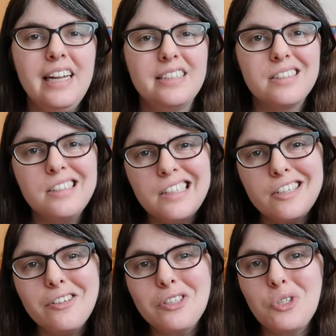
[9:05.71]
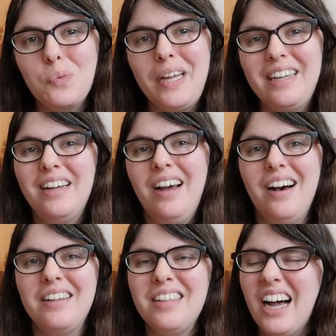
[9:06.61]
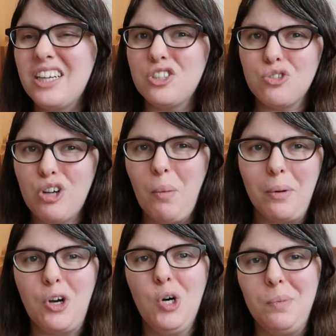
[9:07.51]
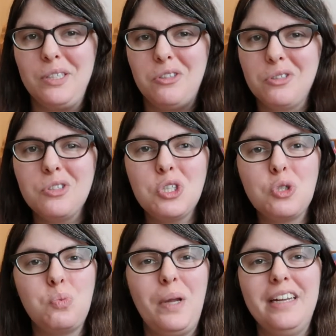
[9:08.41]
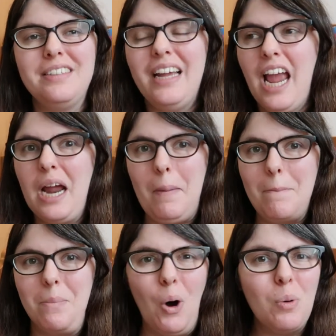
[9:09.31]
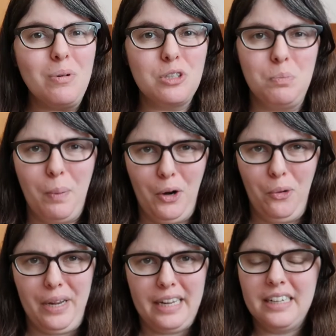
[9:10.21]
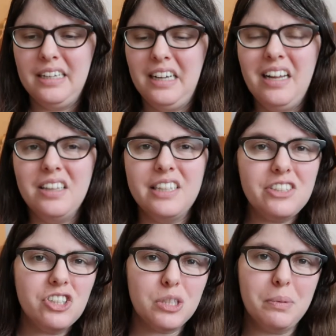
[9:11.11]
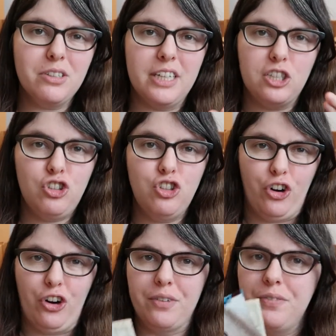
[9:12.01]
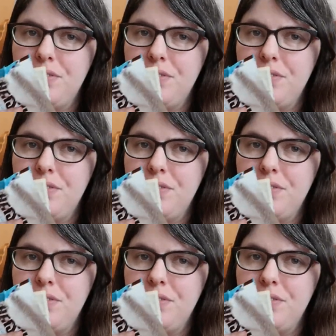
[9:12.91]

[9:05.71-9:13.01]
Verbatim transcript: It's a little sweet, not tropical, but sweet and almost buttery. This just smells like sugar.